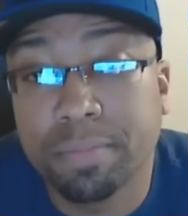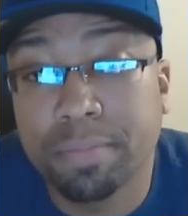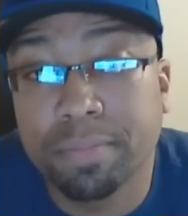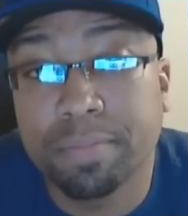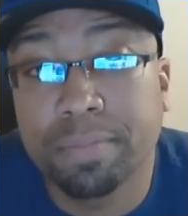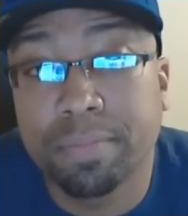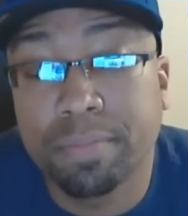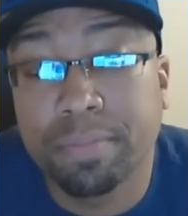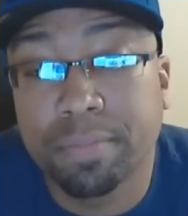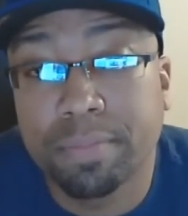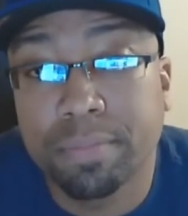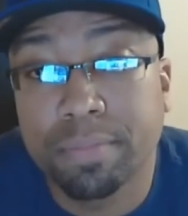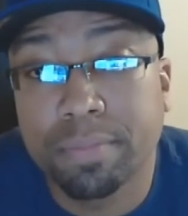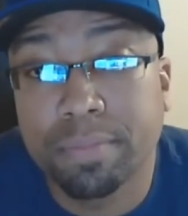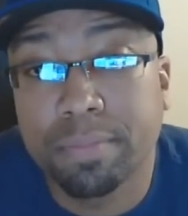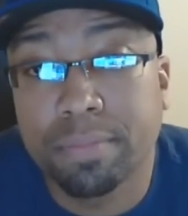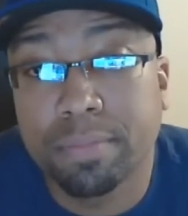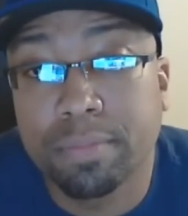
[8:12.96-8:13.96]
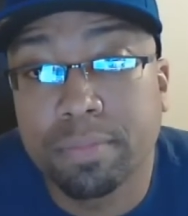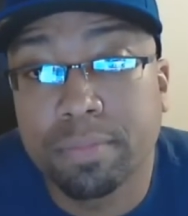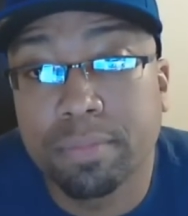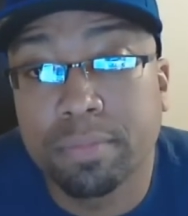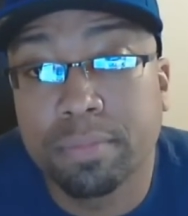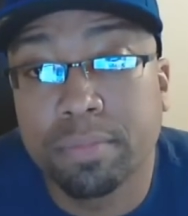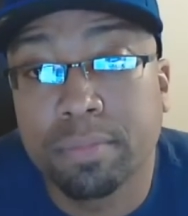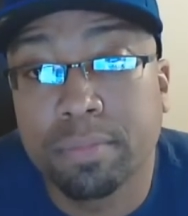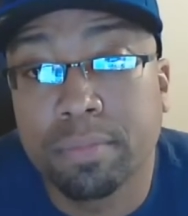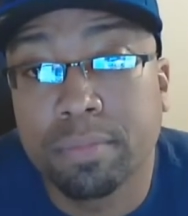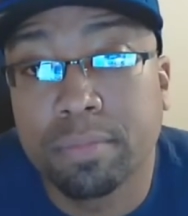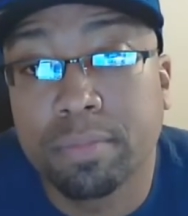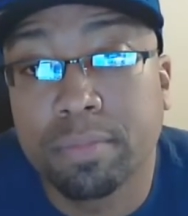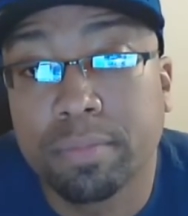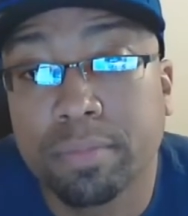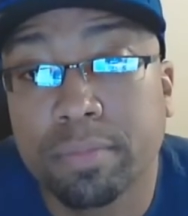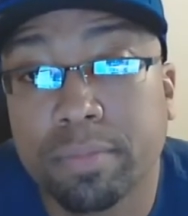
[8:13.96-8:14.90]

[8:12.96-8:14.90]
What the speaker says: Nobody speaks.